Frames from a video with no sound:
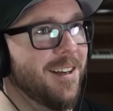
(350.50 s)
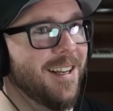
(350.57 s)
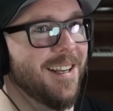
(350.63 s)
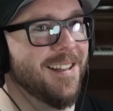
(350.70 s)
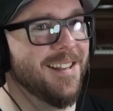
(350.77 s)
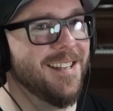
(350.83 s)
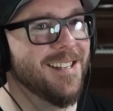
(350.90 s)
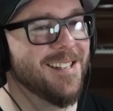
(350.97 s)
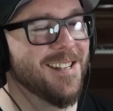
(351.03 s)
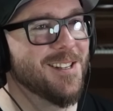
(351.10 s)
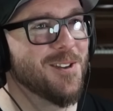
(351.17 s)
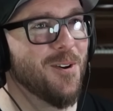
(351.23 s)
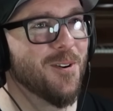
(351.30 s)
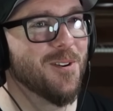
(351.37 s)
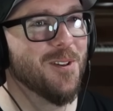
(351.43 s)
in this
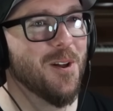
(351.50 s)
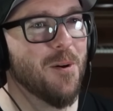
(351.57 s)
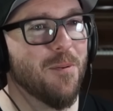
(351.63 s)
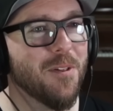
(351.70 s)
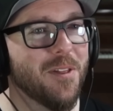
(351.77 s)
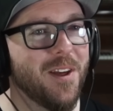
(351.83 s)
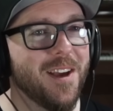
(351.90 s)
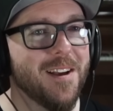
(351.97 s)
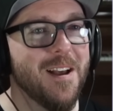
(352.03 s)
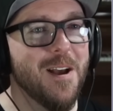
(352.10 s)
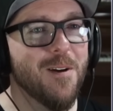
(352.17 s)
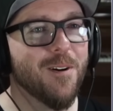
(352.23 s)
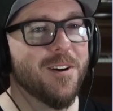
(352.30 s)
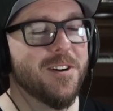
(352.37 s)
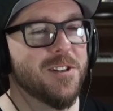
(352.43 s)
whole global thing?
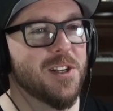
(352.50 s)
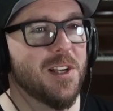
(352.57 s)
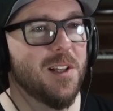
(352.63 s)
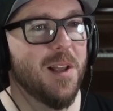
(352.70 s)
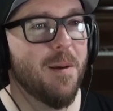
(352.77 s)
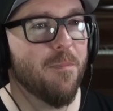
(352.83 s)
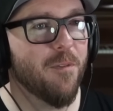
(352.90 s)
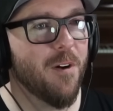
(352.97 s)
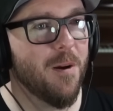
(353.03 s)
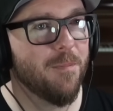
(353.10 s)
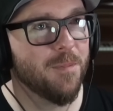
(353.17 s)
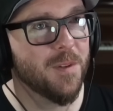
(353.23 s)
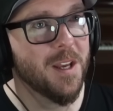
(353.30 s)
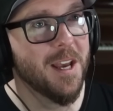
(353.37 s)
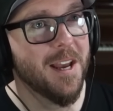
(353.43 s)
Well, here's a clip
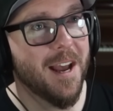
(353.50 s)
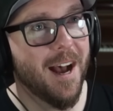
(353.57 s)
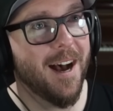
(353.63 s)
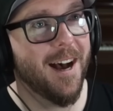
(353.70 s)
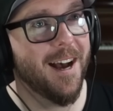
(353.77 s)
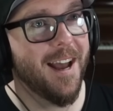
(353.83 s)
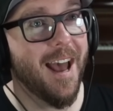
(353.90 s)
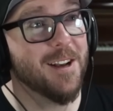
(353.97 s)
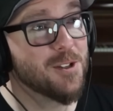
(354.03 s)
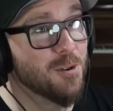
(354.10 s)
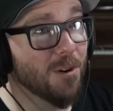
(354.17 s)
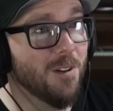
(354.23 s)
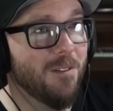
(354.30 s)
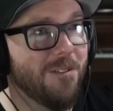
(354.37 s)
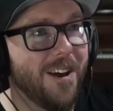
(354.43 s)
from
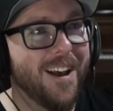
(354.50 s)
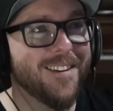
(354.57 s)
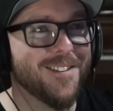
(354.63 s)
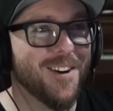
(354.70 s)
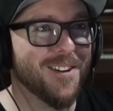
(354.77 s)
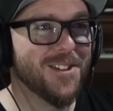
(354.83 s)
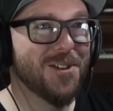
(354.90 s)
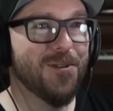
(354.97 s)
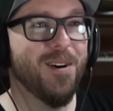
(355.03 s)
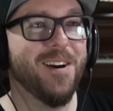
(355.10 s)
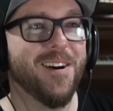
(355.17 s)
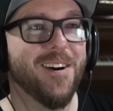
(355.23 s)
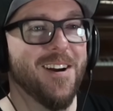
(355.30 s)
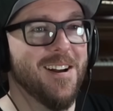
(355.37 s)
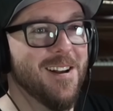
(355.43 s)
Ezra Levant on
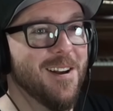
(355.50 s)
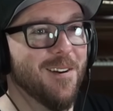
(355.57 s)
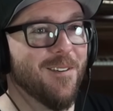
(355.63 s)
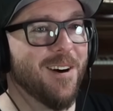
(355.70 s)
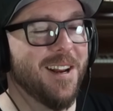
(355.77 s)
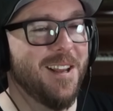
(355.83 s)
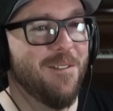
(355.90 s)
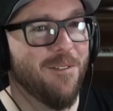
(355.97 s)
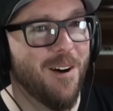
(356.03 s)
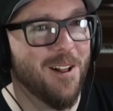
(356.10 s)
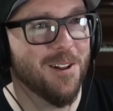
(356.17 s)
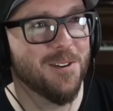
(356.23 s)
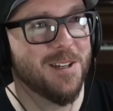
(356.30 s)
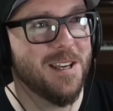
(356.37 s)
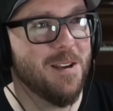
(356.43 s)
Twitter, where he
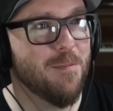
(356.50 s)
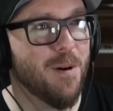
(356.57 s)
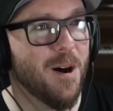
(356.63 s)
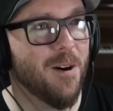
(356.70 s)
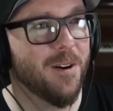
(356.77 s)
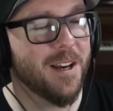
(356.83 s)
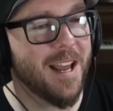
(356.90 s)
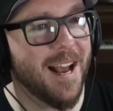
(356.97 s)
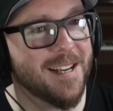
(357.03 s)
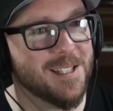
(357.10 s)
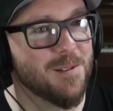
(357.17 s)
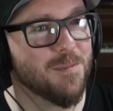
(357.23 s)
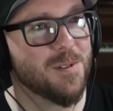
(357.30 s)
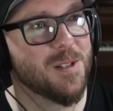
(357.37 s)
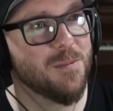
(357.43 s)
followed Guilbeault and he
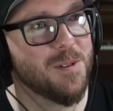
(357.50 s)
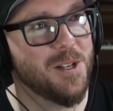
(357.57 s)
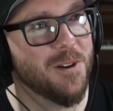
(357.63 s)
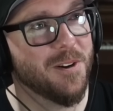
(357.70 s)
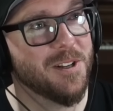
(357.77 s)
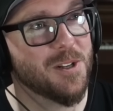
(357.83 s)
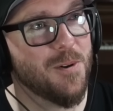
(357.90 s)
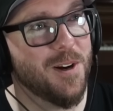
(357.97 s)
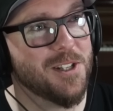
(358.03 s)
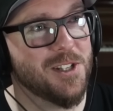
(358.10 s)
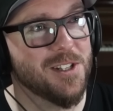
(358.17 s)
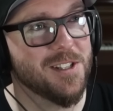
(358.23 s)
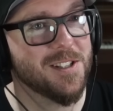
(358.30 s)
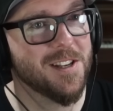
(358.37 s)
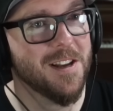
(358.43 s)
asked him some serious
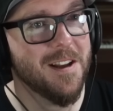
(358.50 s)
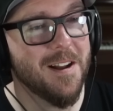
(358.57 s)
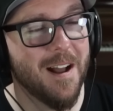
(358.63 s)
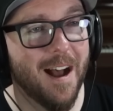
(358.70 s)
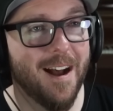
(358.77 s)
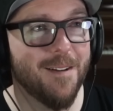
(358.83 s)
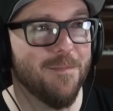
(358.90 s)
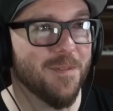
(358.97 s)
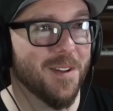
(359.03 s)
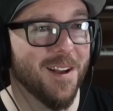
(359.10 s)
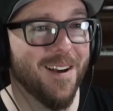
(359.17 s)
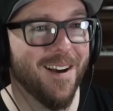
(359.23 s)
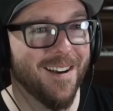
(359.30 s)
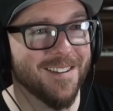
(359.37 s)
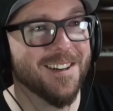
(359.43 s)
questions. I'm
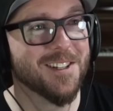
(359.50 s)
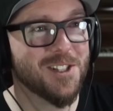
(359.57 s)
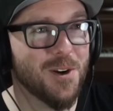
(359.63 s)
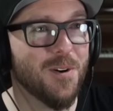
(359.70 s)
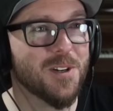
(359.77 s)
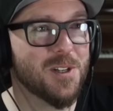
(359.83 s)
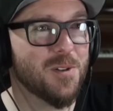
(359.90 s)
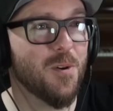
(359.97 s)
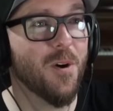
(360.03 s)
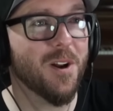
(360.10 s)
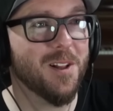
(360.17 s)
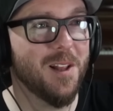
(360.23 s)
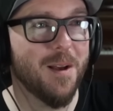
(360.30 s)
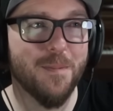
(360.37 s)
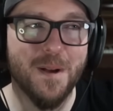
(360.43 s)
going to show a short
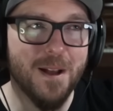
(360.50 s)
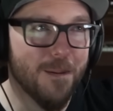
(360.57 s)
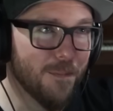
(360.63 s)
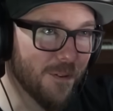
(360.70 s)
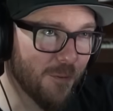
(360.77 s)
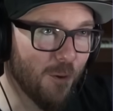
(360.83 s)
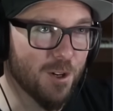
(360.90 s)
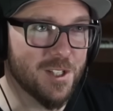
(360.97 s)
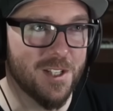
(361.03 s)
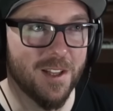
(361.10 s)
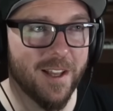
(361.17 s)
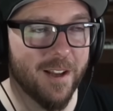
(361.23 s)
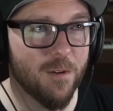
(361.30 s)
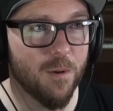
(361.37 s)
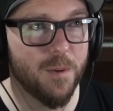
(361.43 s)
clip, but of course the
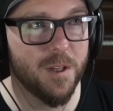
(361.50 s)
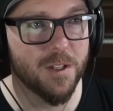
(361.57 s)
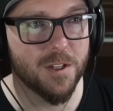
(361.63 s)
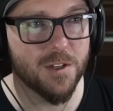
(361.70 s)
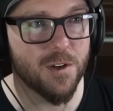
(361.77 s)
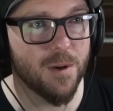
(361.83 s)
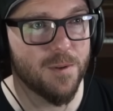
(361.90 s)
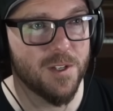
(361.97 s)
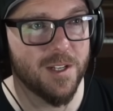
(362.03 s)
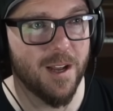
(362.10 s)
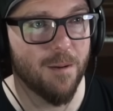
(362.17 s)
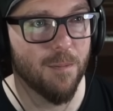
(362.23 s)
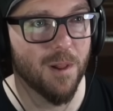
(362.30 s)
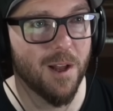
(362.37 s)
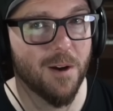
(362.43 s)
link will be in the description
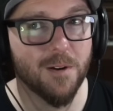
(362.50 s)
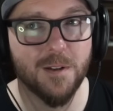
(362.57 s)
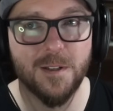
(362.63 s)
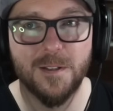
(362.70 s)
down below.